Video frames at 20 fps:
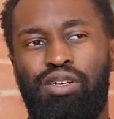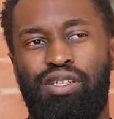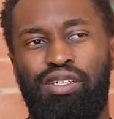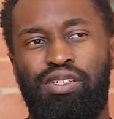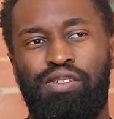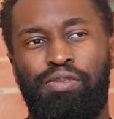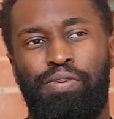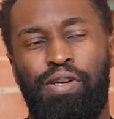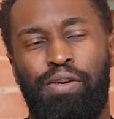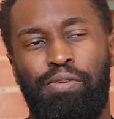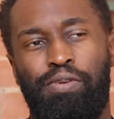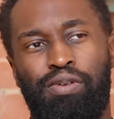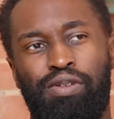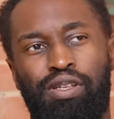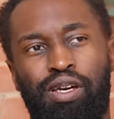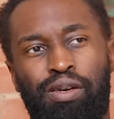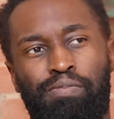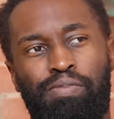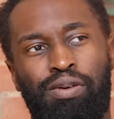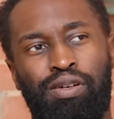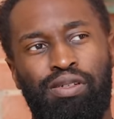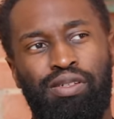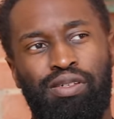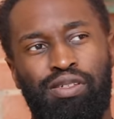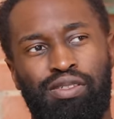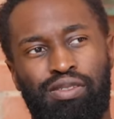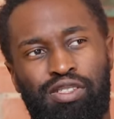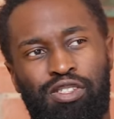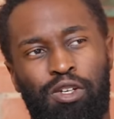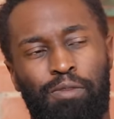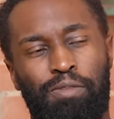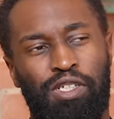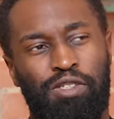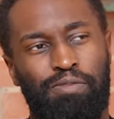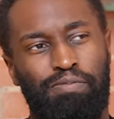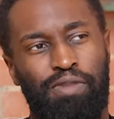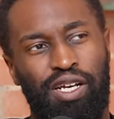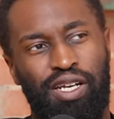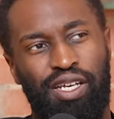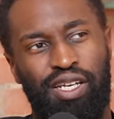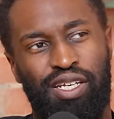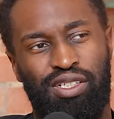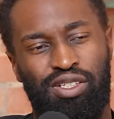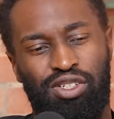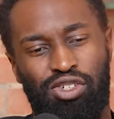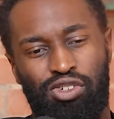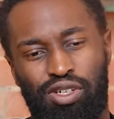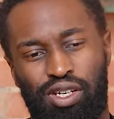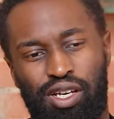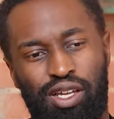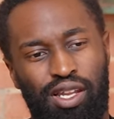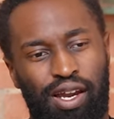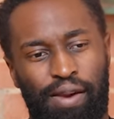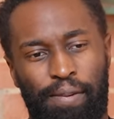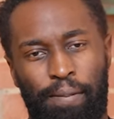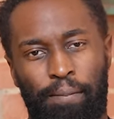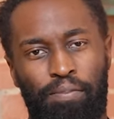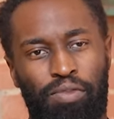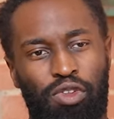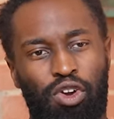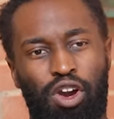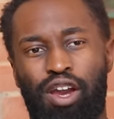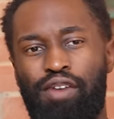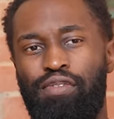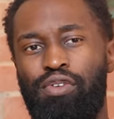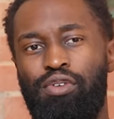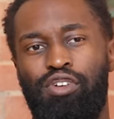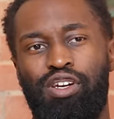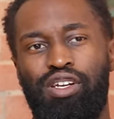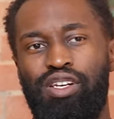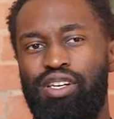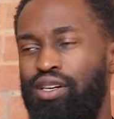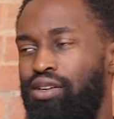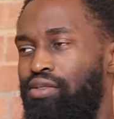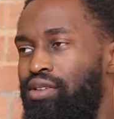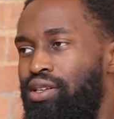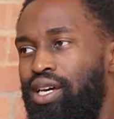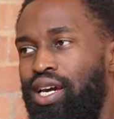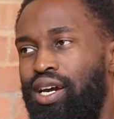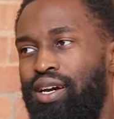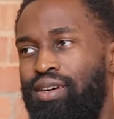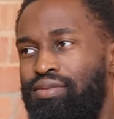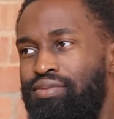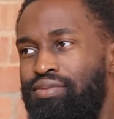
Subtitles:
these people, they putting so much money into it, they like, do I even want to deal with that?